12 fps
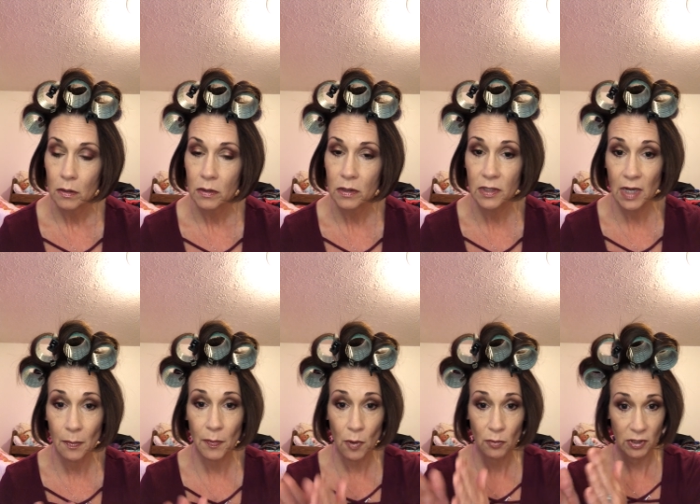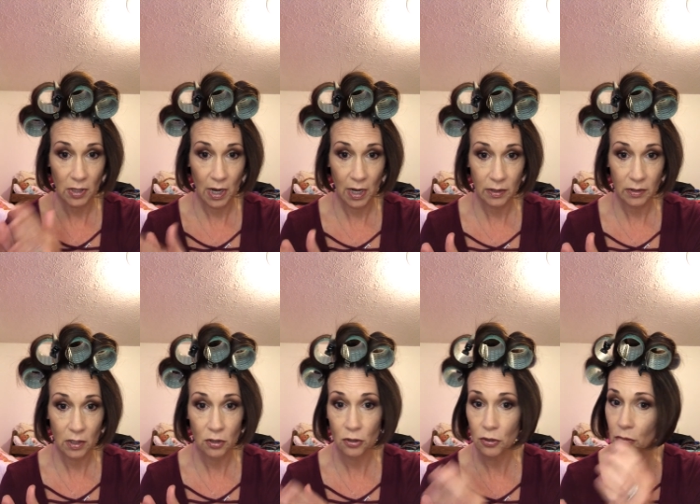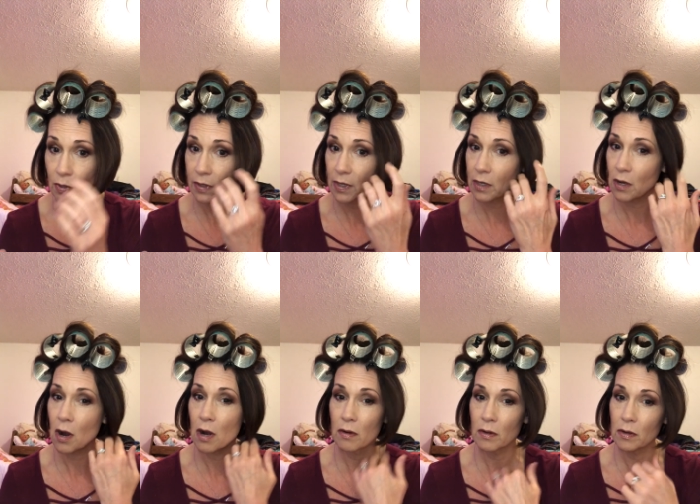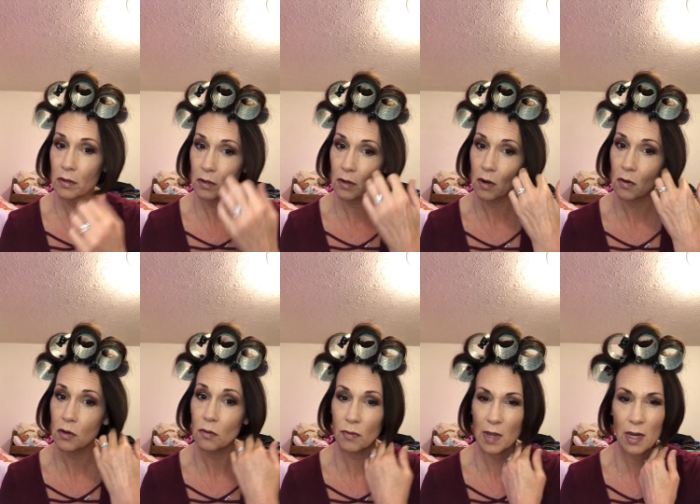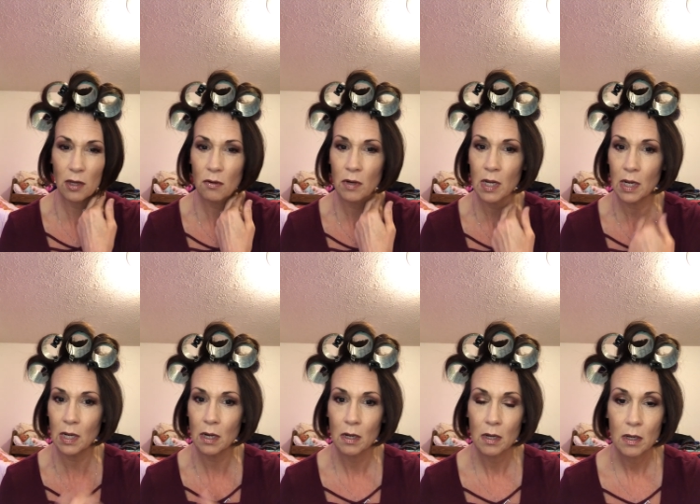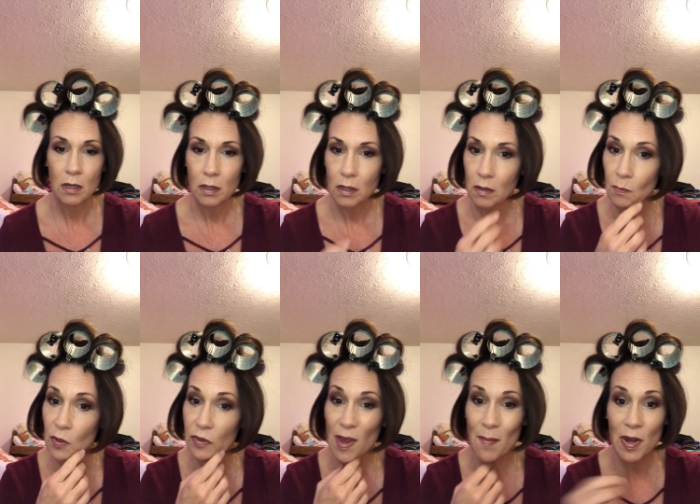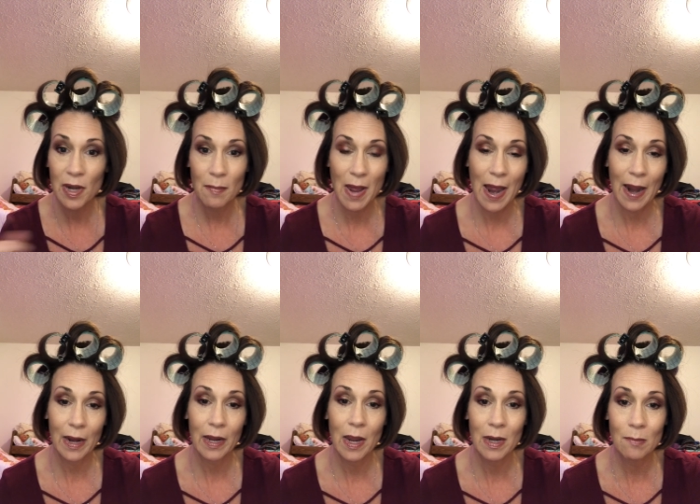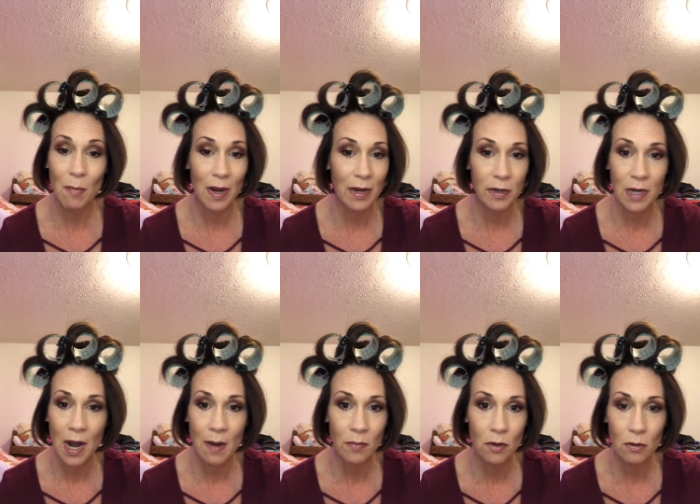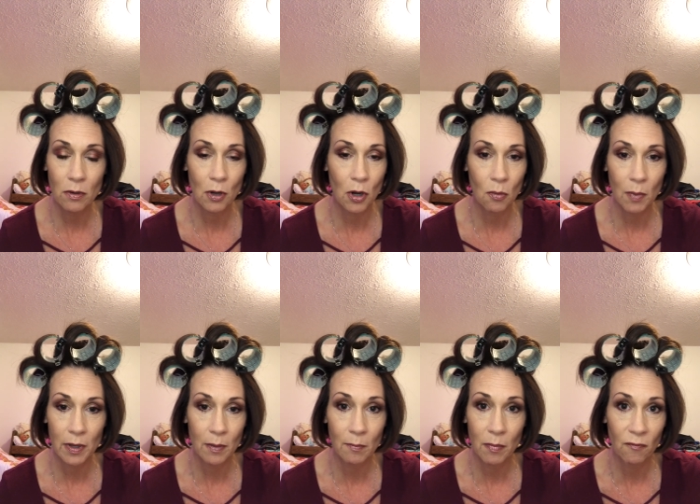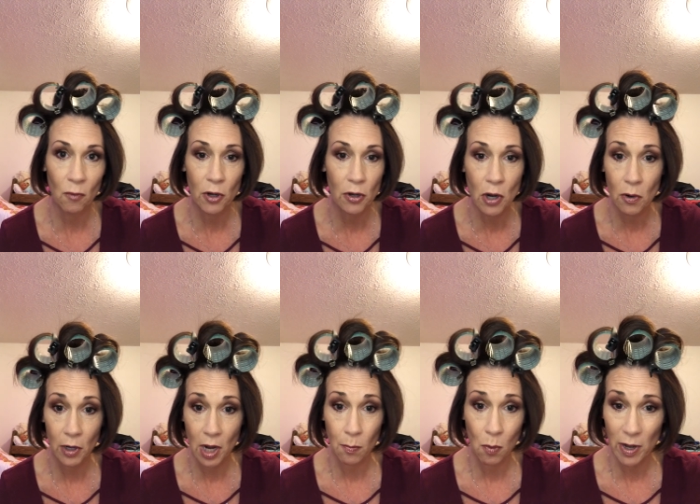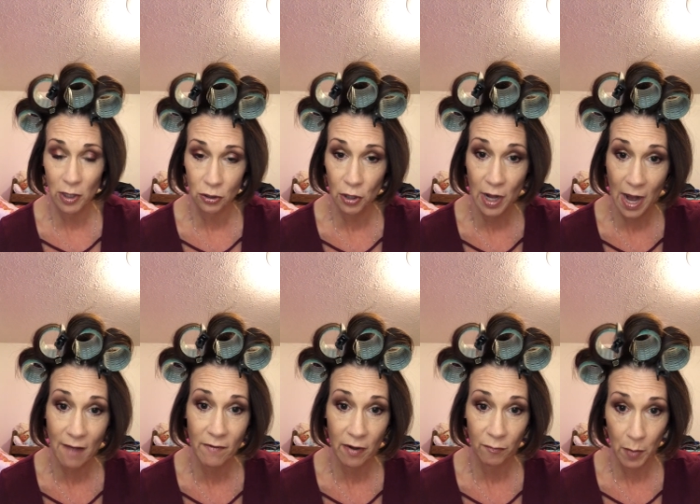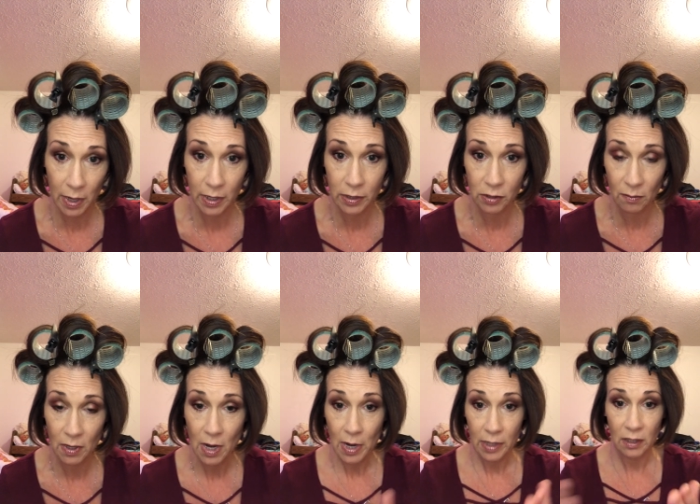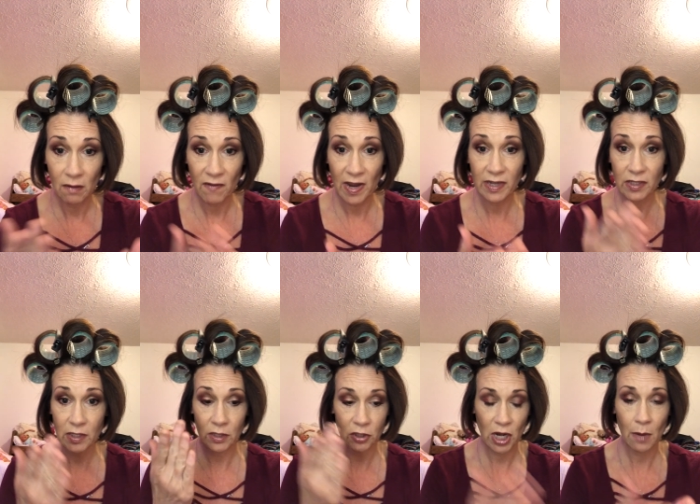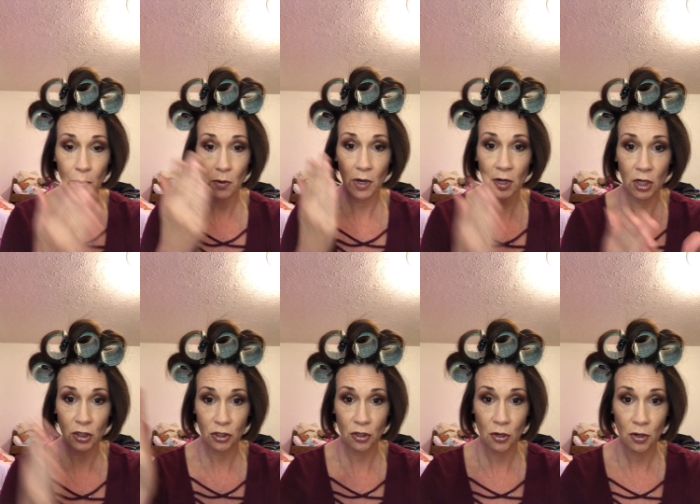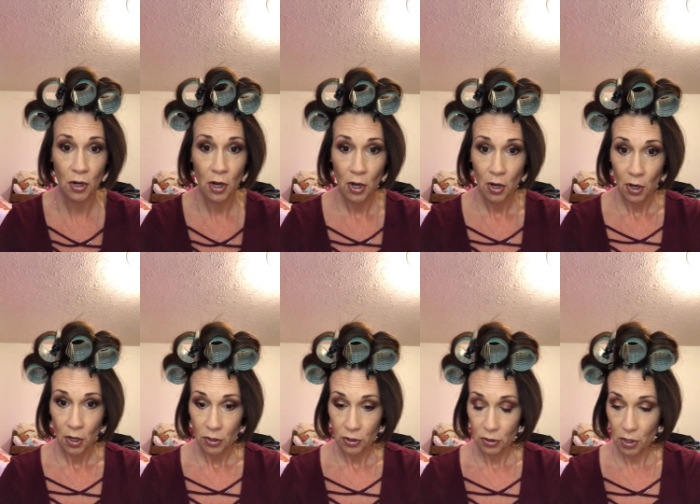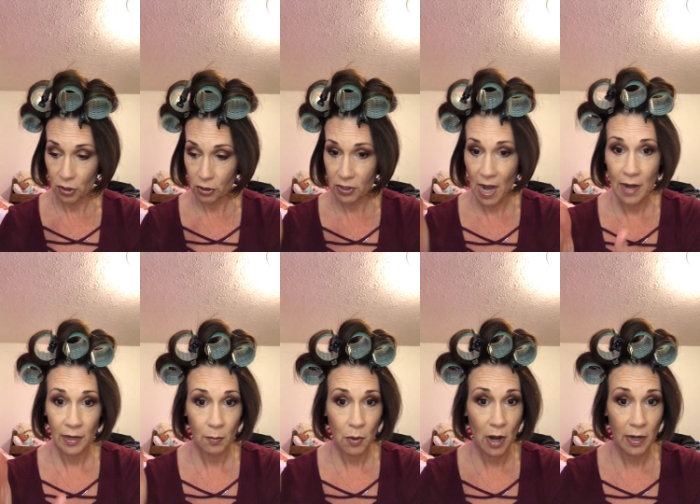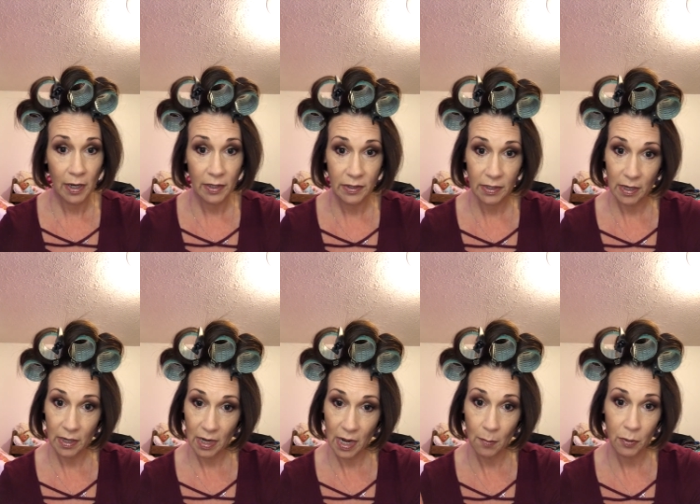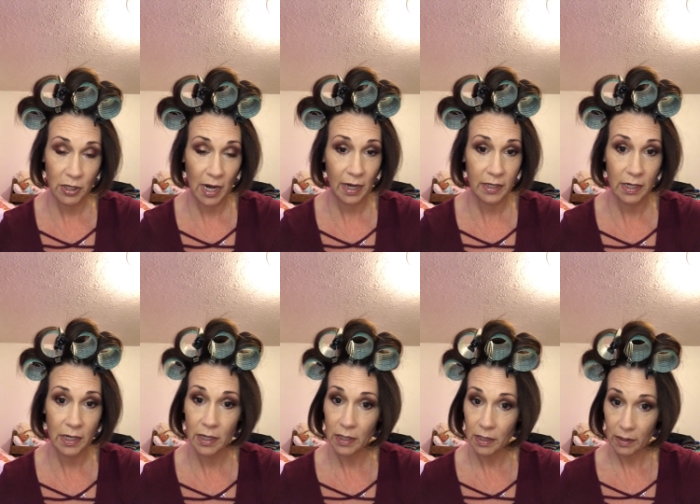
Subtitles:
Skip those things that you're doing that, you know, you think you need. Put that money back. And by the time before you know, in a couple weeks, you're going to have enough money to invest in shampoo, conditioner, styling products, heat protectant.